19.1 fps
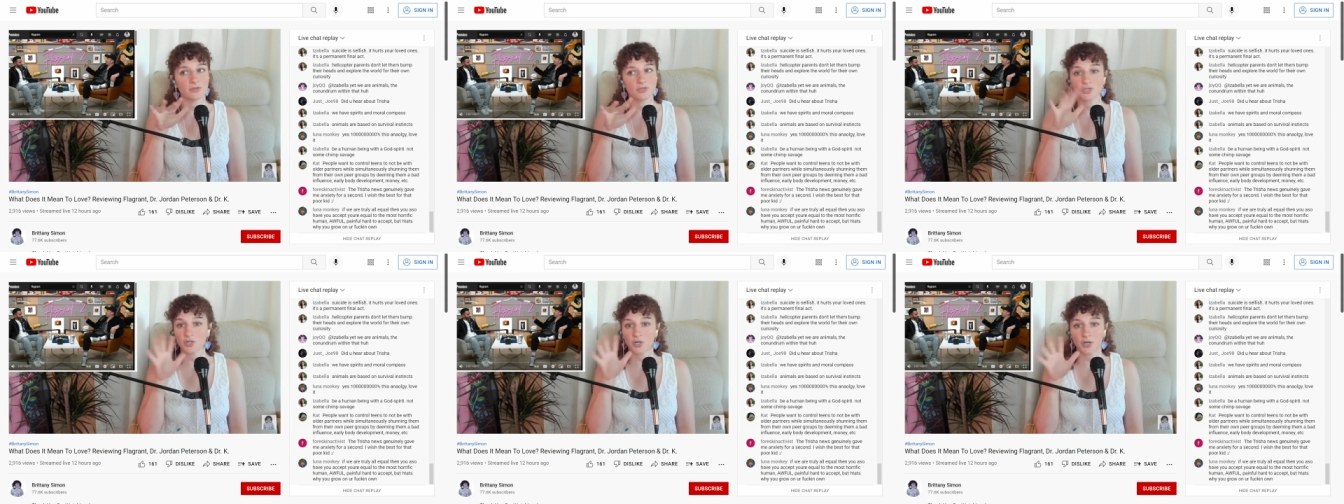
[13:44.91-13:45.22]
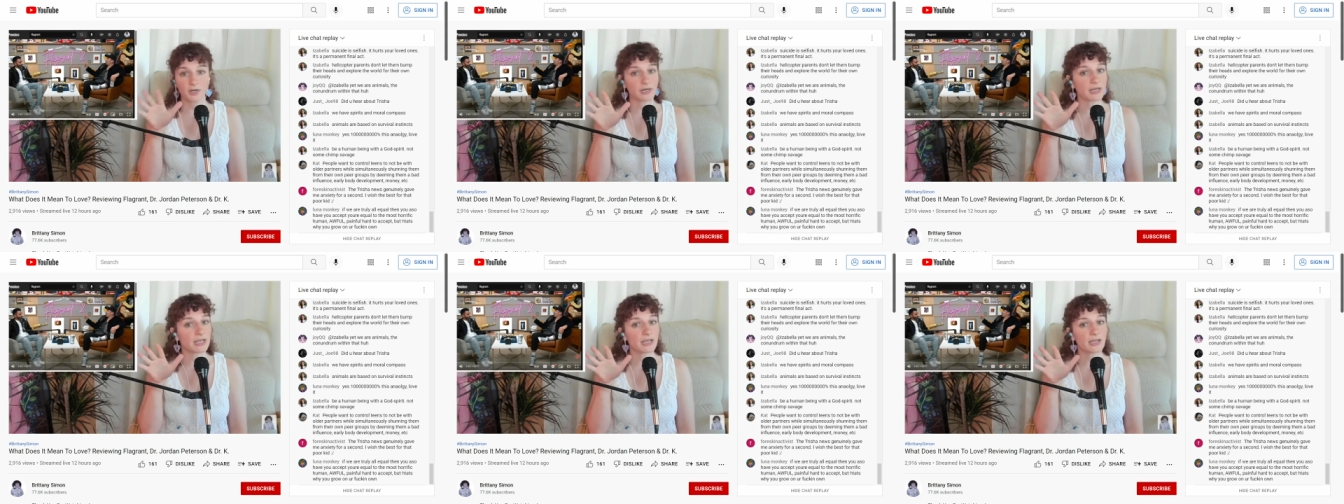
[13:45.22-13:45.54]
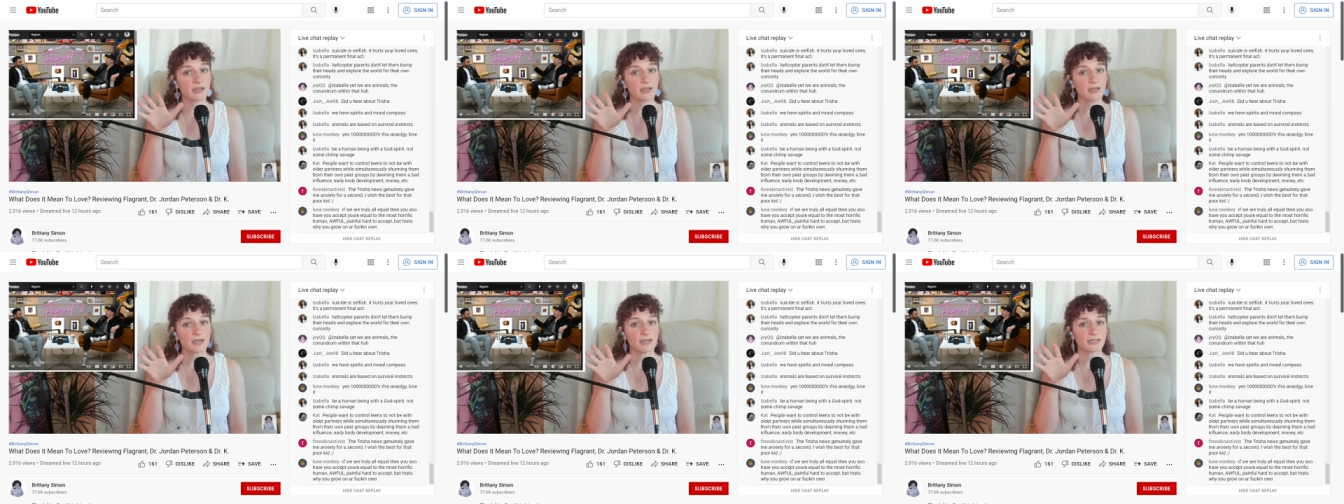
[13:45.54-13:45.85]

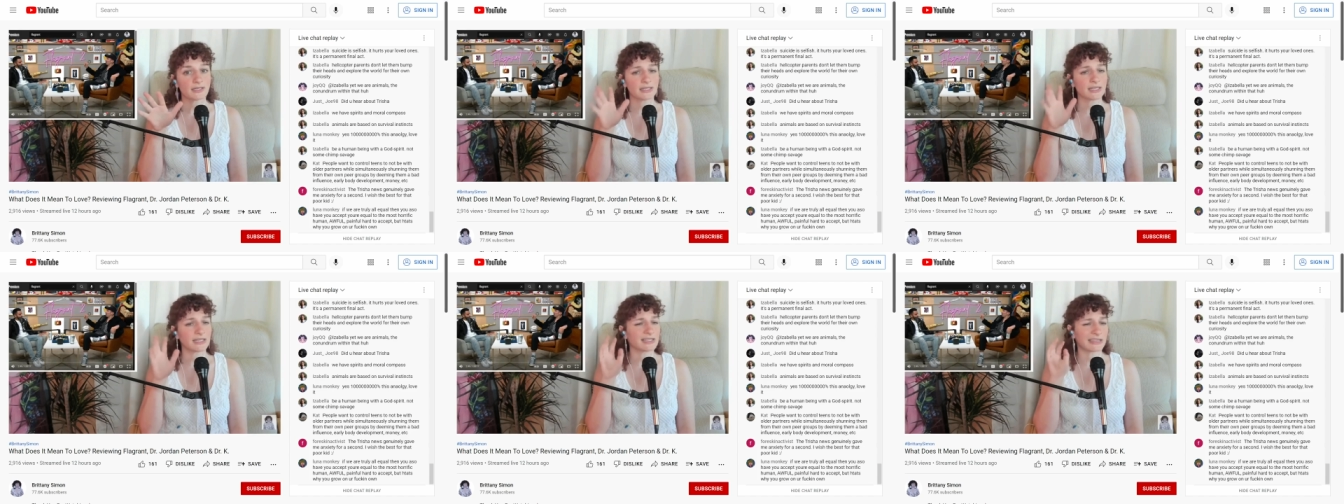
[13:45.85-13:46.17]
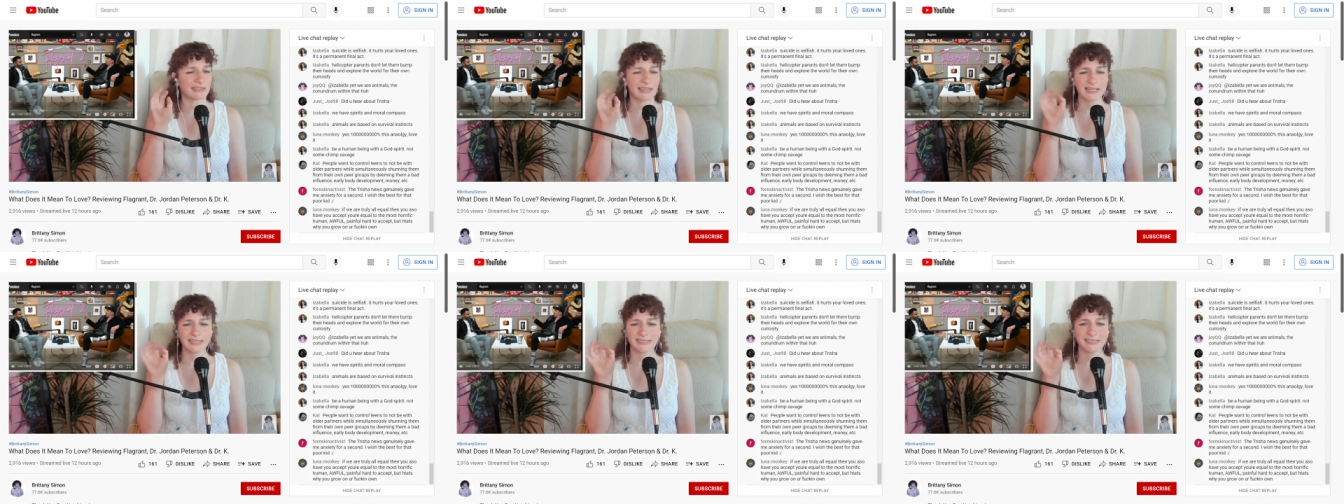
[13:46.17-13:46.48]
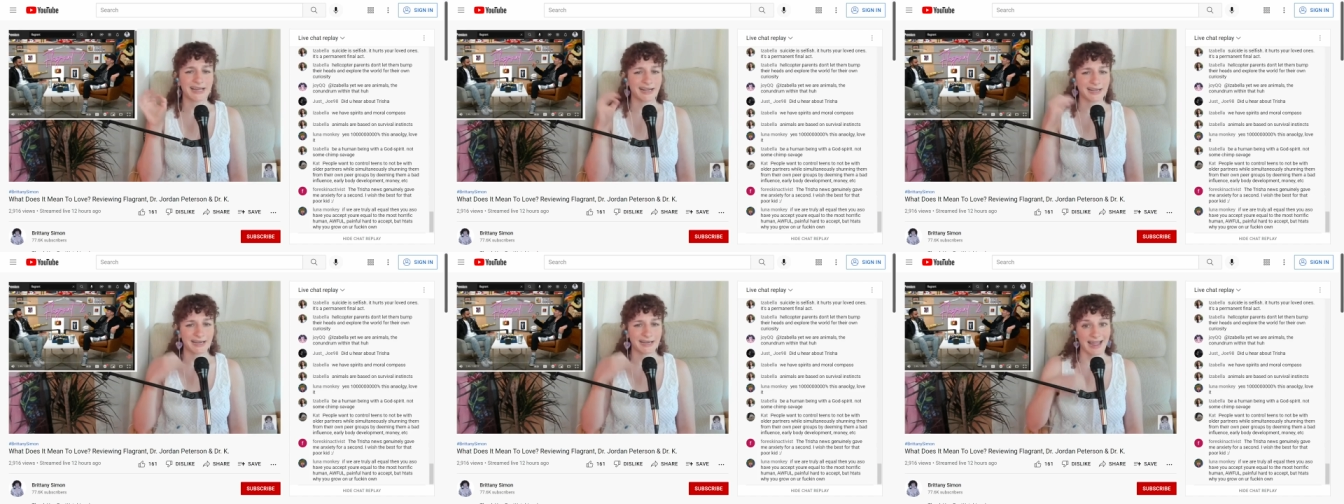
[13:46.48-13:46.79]
journey to think that that's
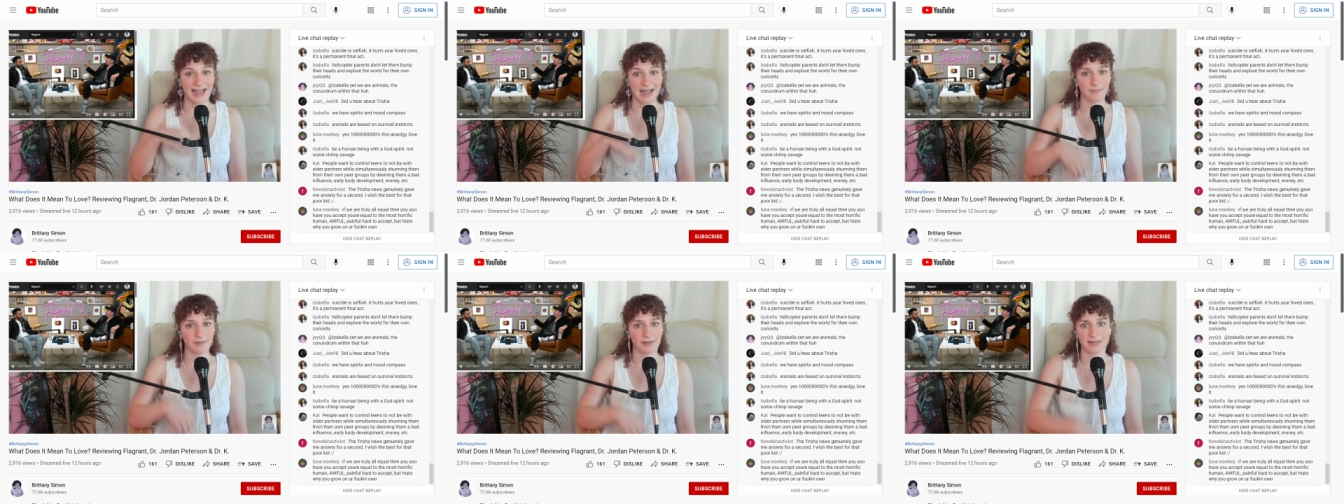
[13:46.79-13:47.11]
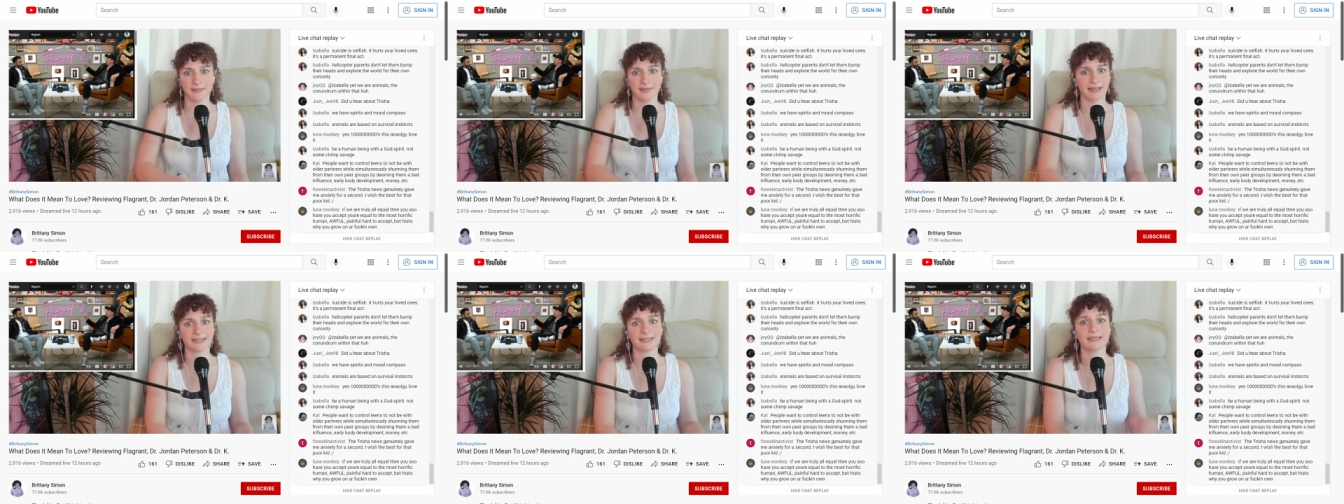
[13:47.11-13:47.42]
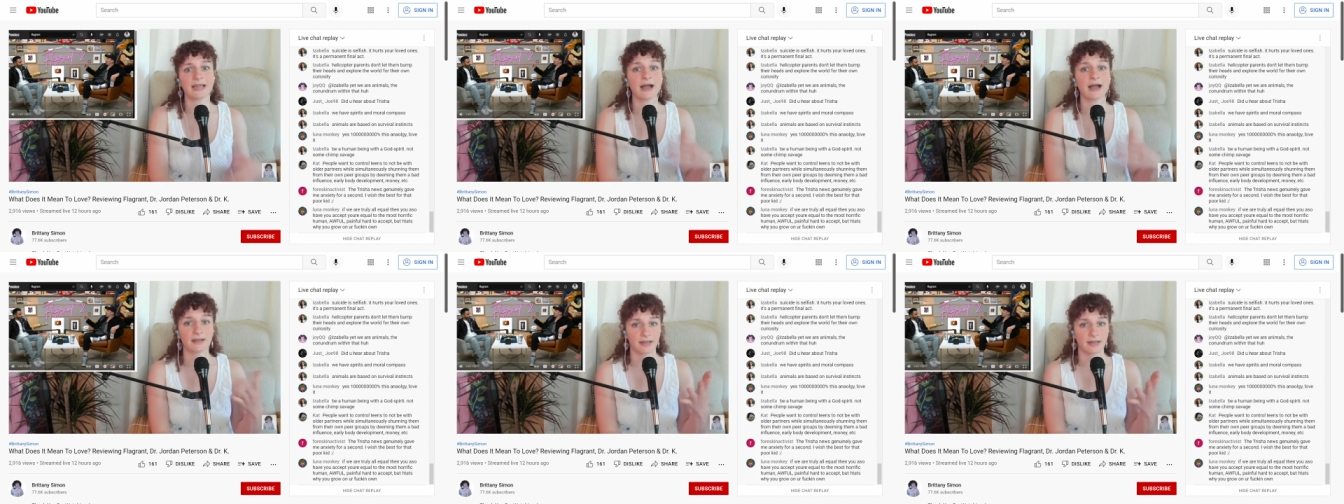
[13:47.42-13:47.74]
not going to happen and that's
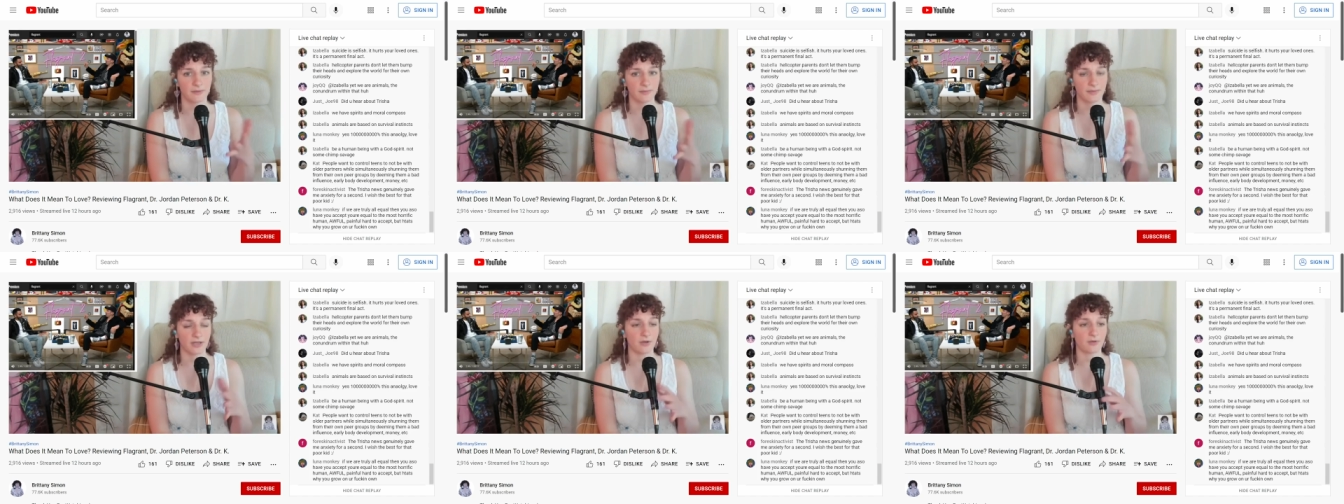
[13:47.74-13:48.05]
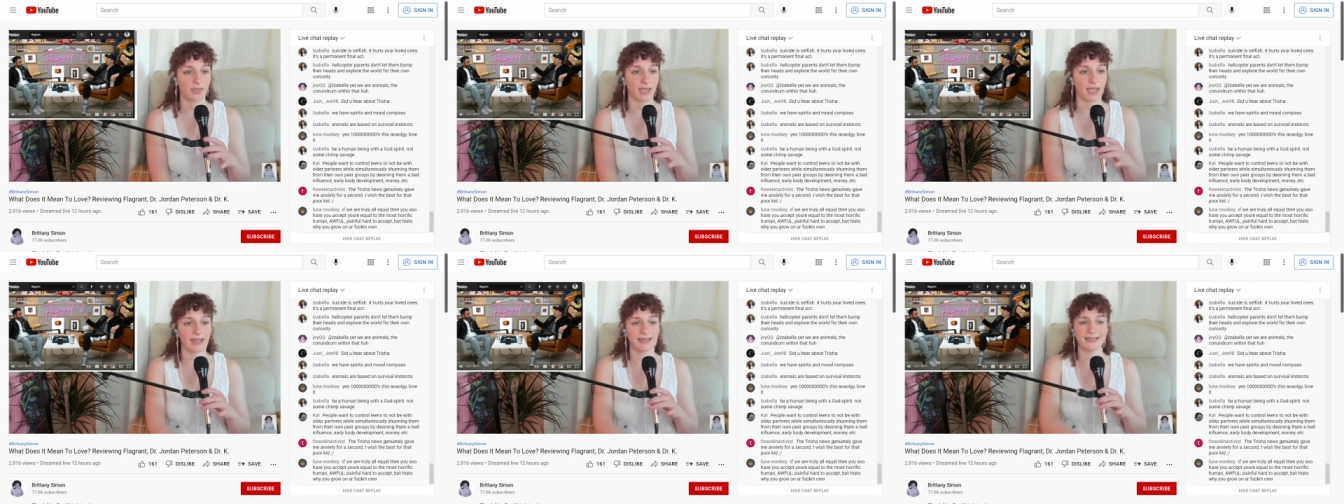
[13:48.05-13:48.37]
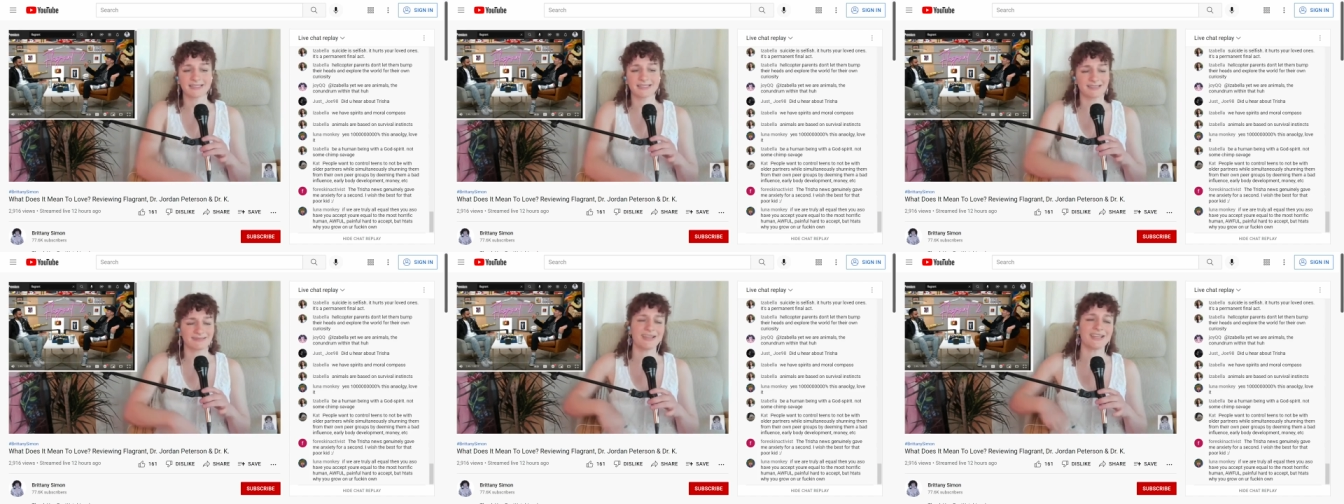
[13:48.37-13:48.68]
not going to be okay.
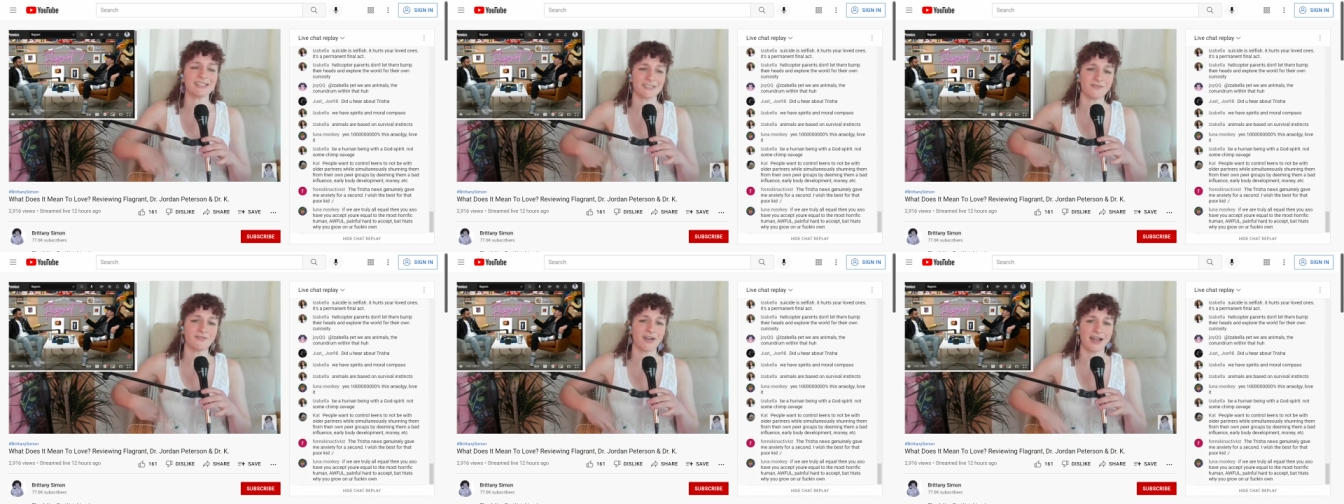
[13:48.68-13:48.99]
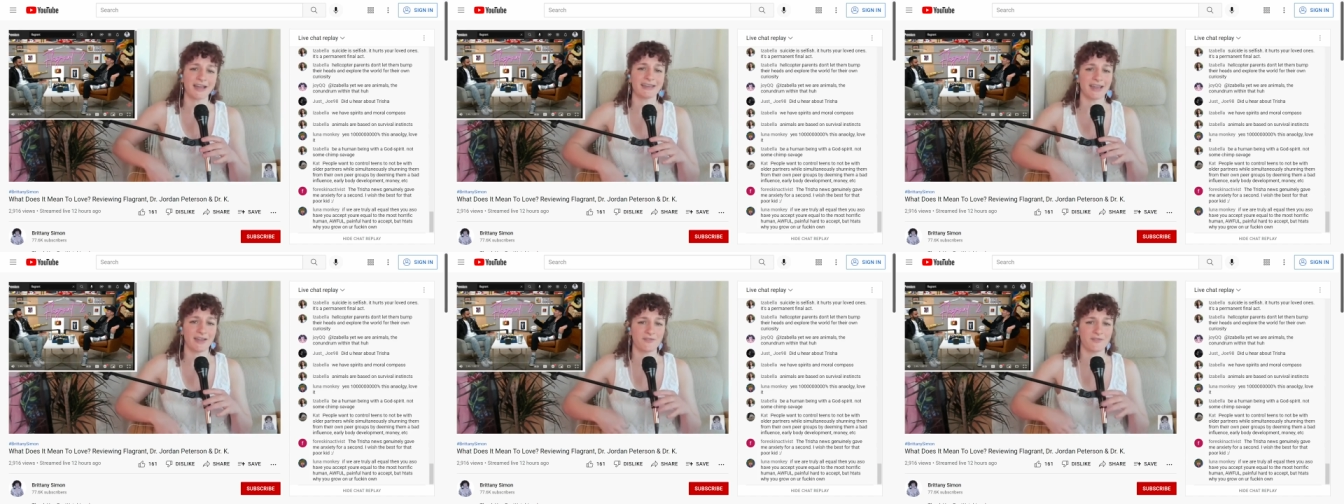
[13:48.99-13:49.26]
It's it's fine.